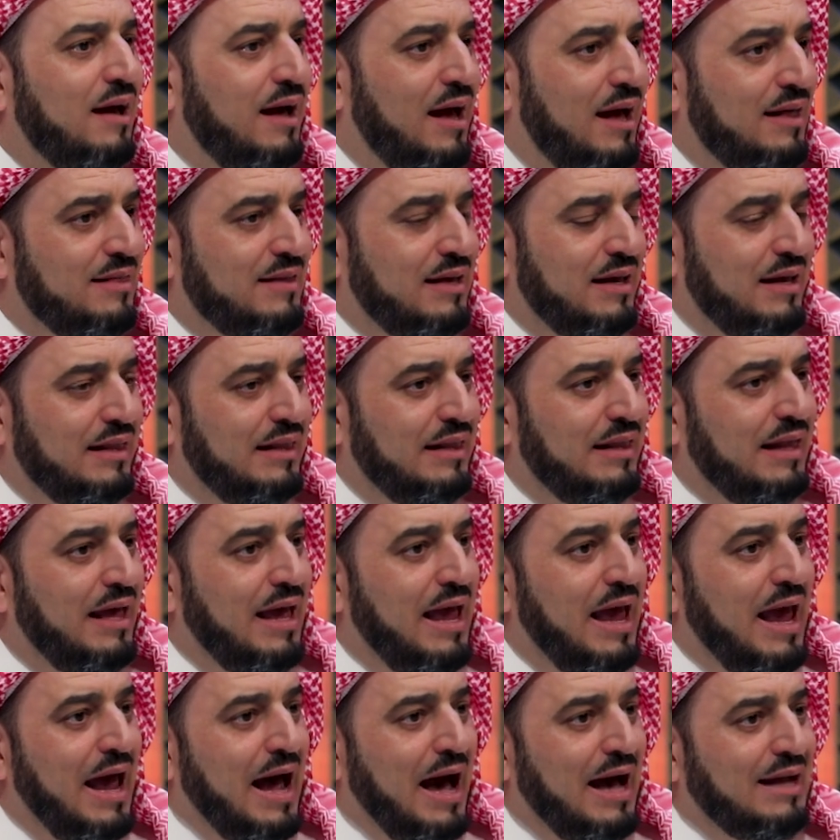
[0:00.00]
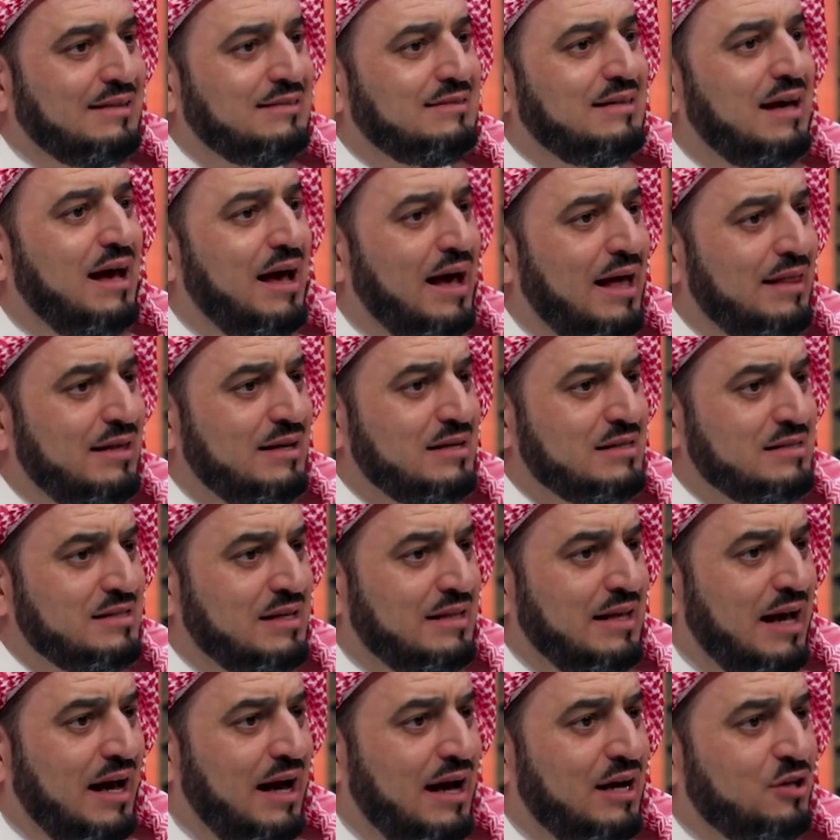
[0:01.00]
That's why he says that even
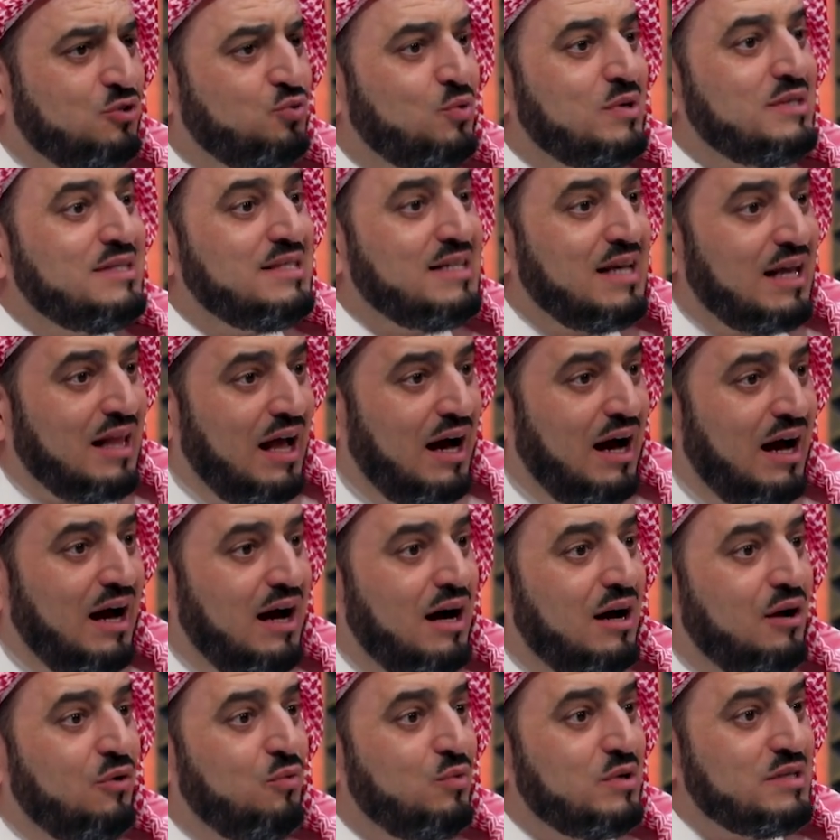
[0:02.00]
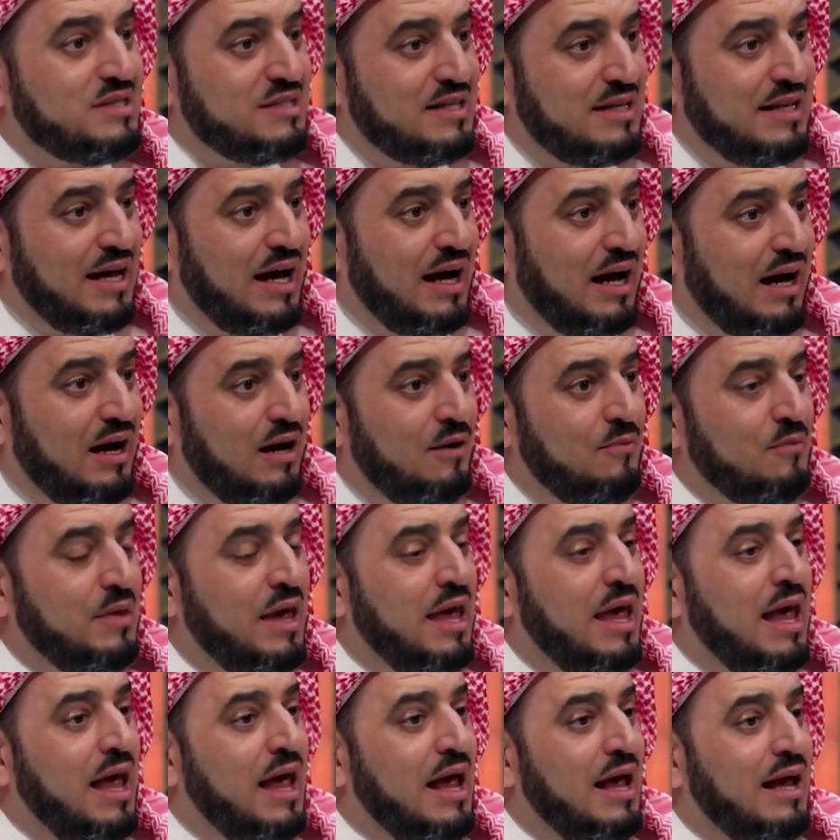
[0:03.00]
these industries,
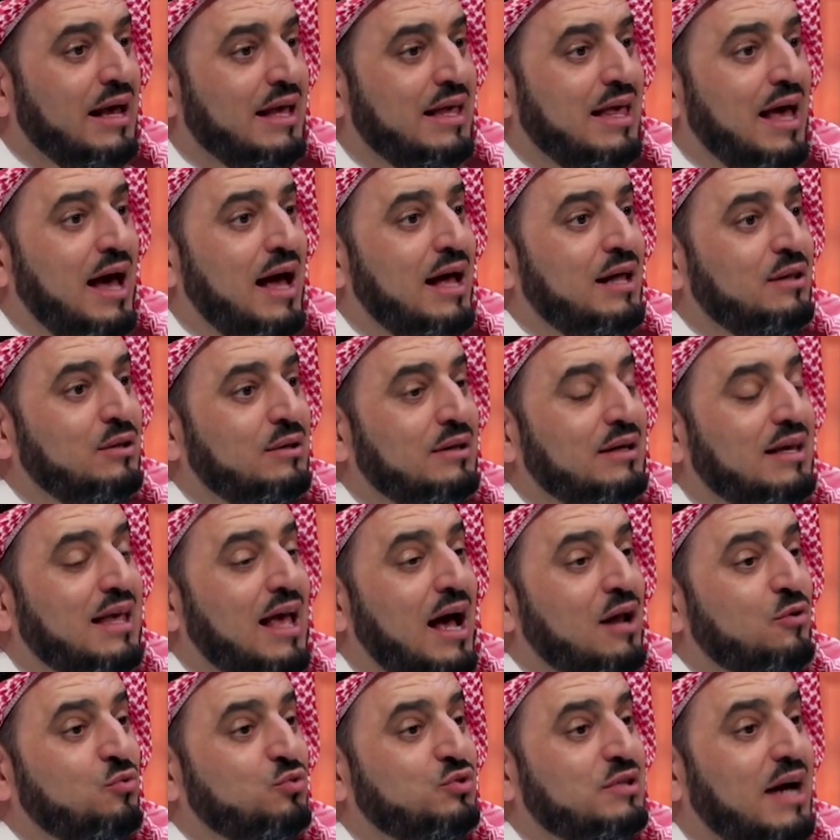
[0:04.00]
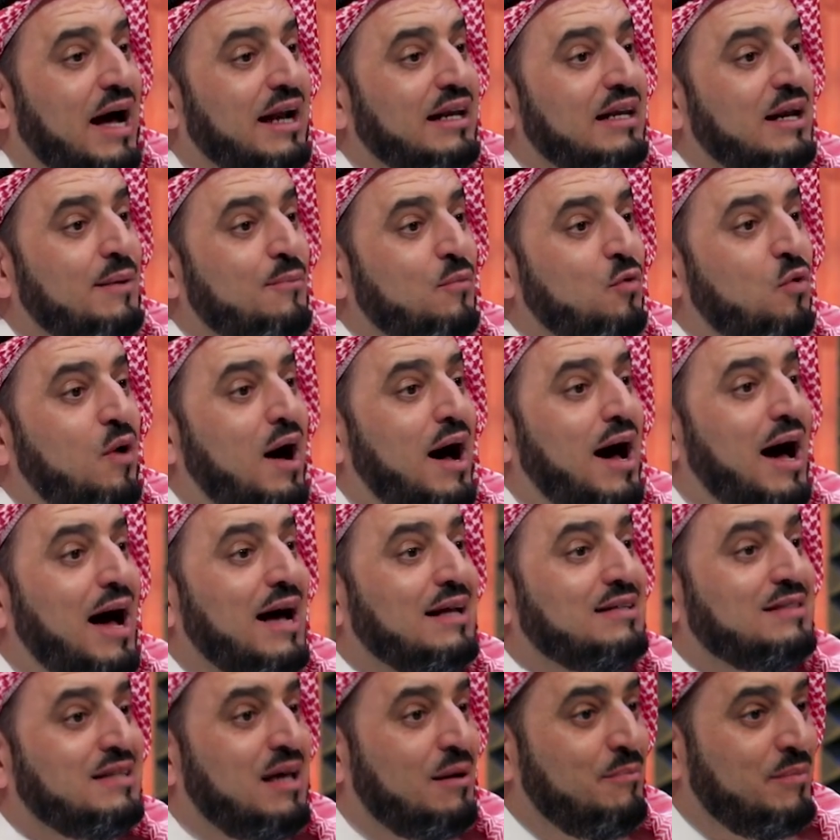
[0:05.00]
agriculture and manufacturing,
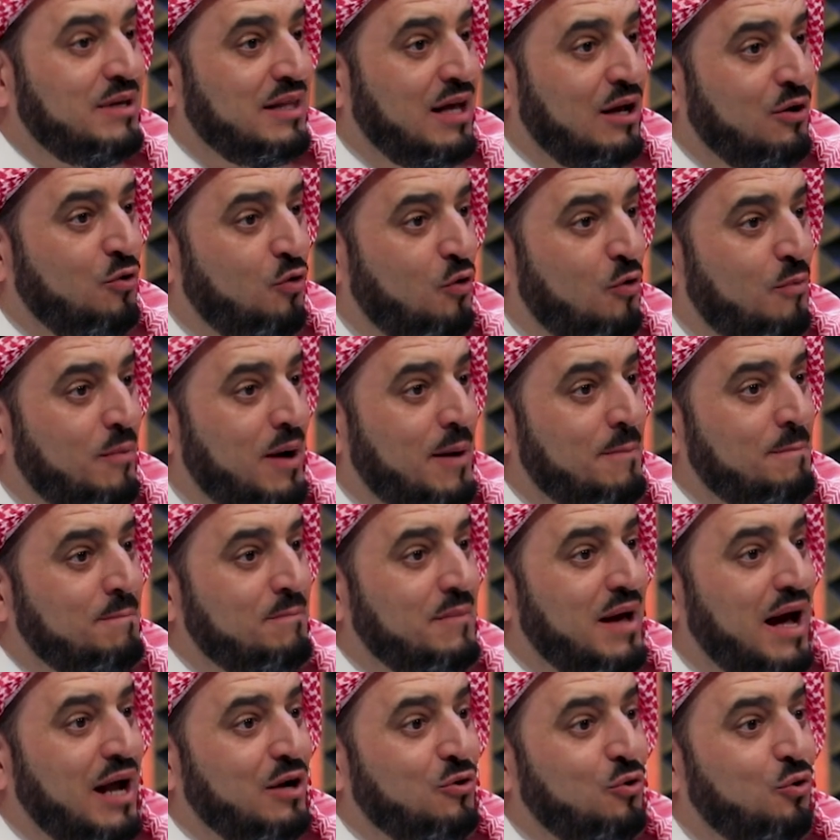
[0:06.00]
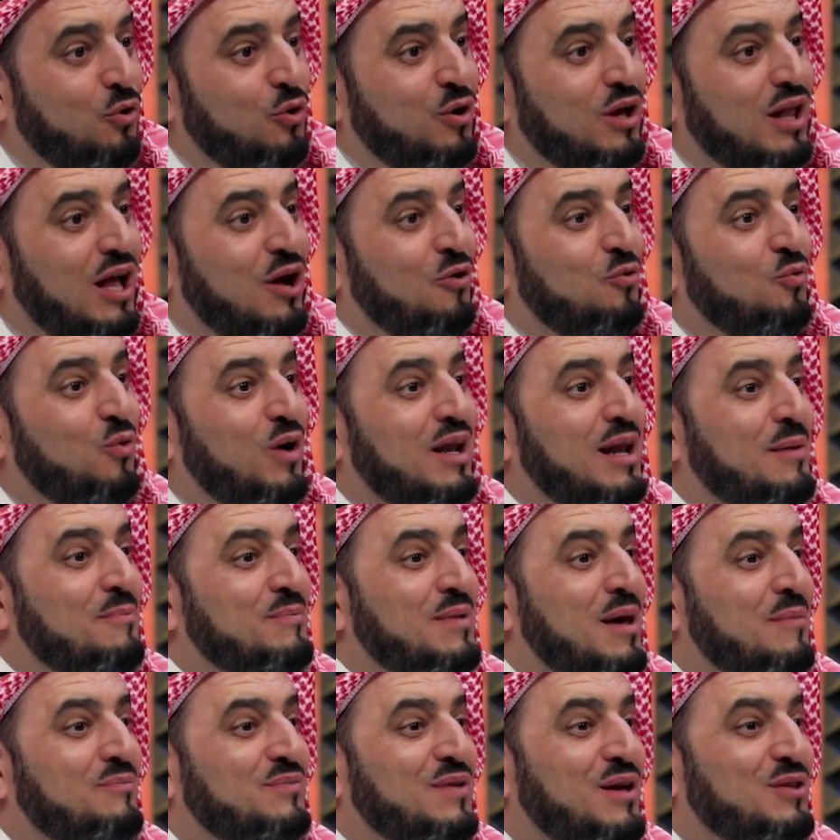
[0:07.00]
were learned from other
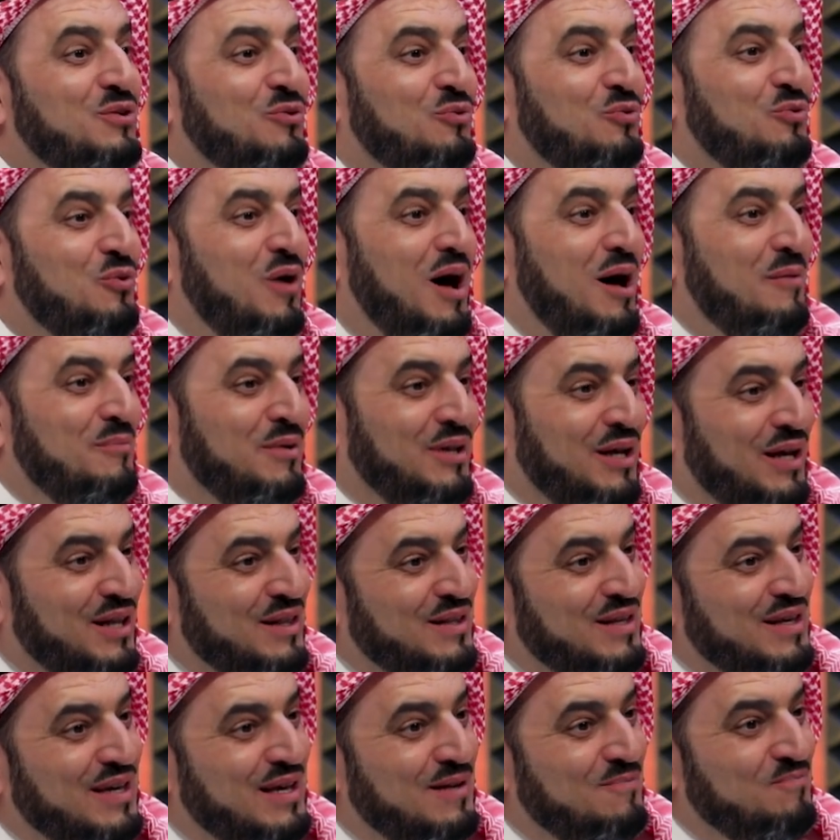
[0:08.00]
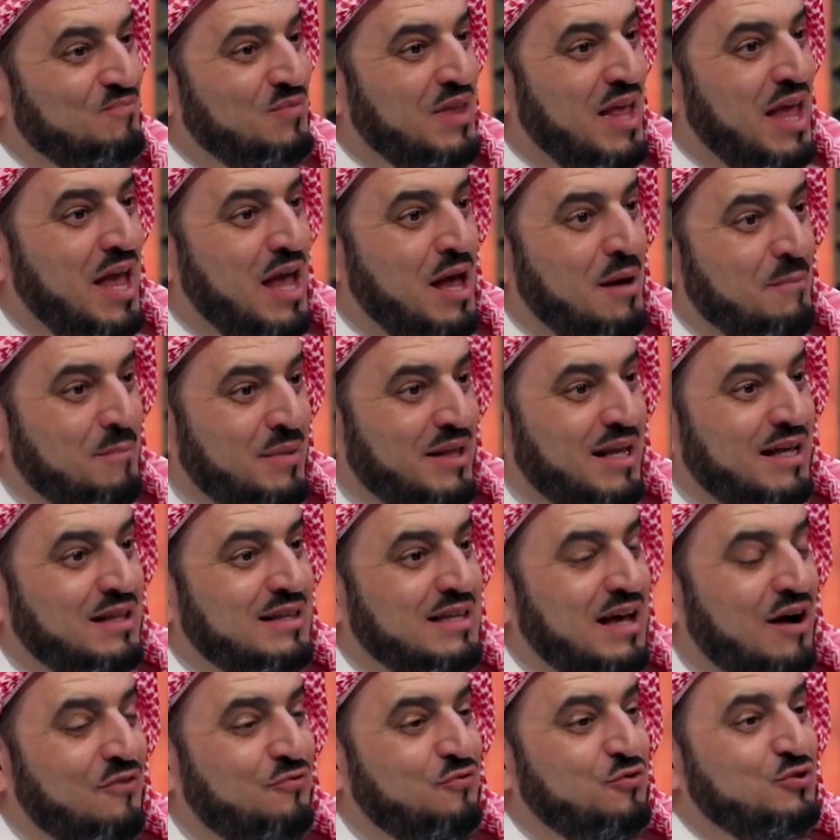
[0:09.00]
nations and were not their own
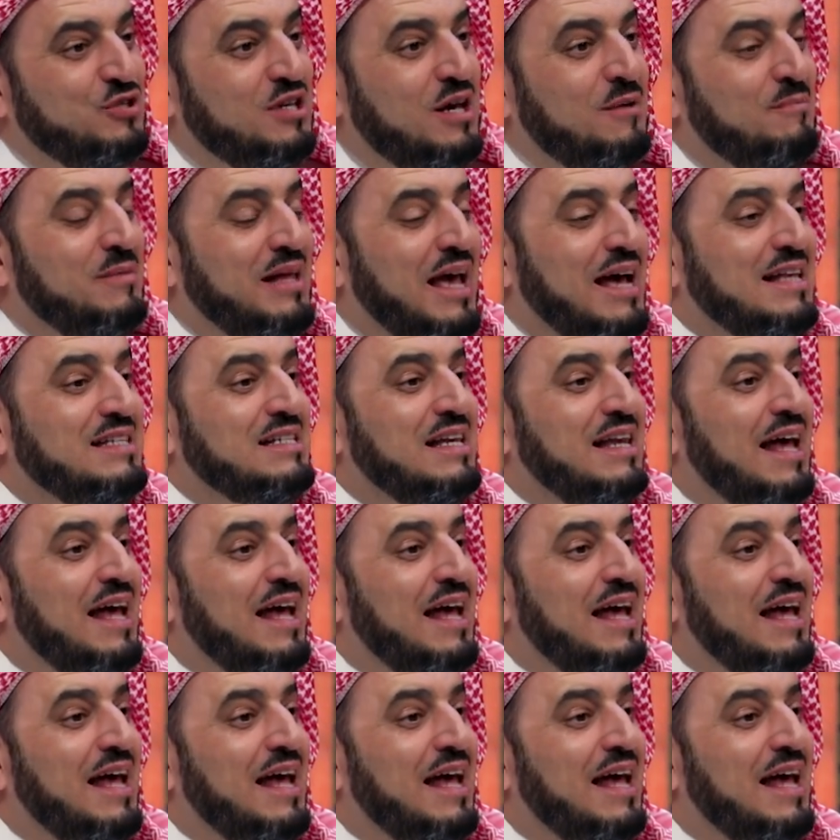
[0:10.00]
innovations.